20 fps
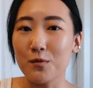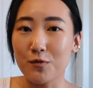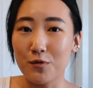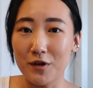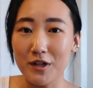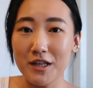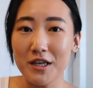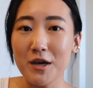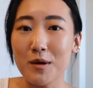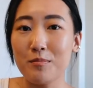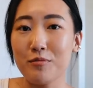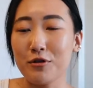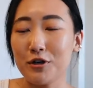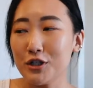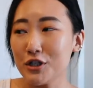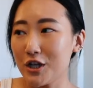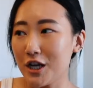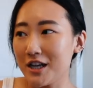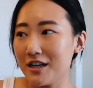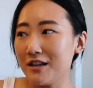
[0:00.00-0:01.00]
really
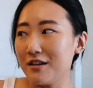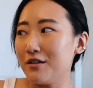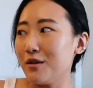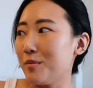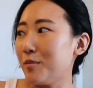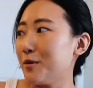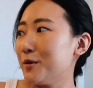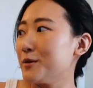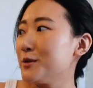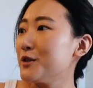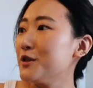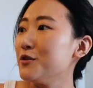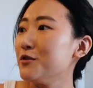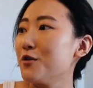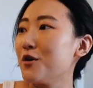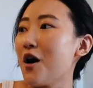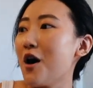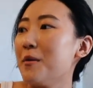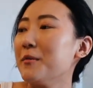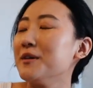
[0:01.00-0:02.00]
appreciated the person who
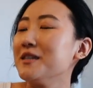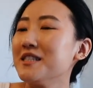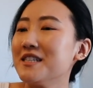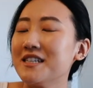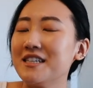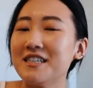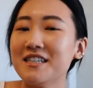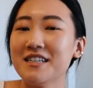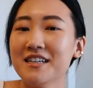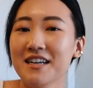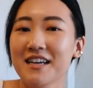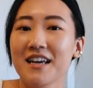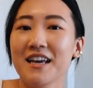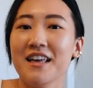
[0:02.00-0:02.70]
commented